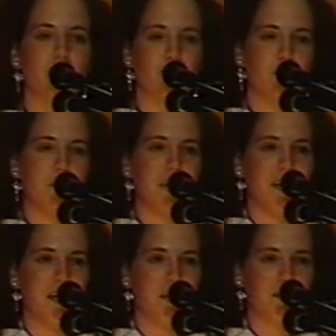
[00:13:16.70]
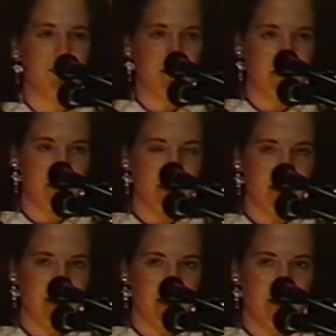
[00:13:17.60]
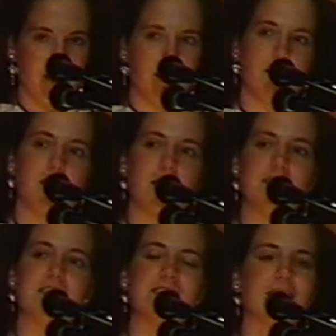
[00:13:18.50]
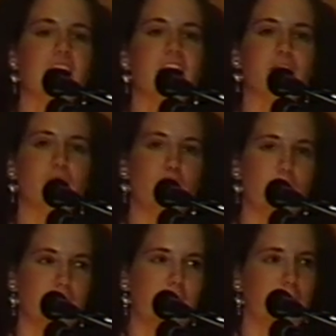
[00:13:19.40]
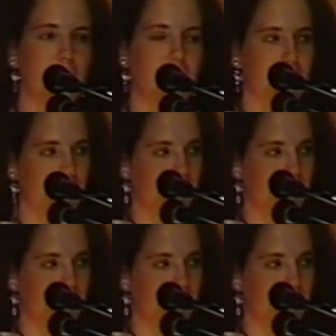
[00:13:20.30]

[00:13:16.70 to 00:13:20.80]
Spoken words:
For me, this is a kind of homecoming,